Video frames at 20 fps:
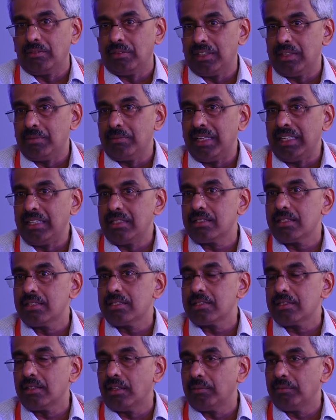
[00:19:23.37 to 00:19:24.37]
with the
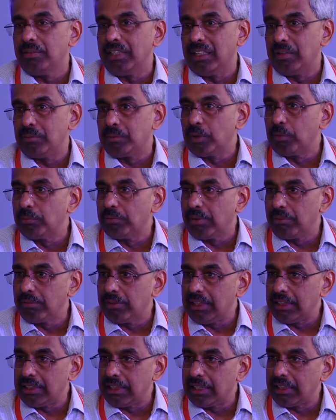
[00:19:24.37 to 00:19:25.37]
medicines not being
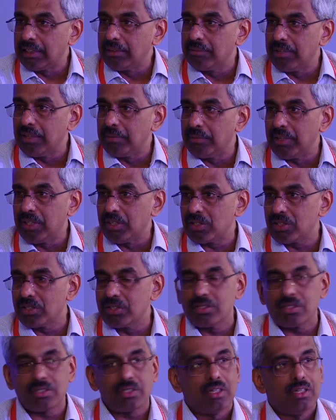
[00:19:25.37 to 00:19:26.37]
appropriately taken by
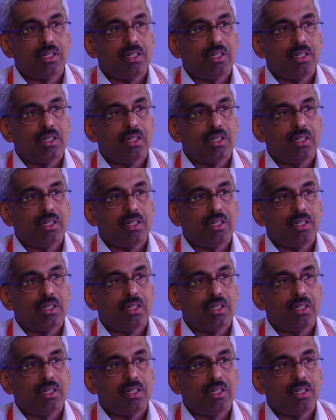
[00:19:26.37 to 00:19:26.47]
patients.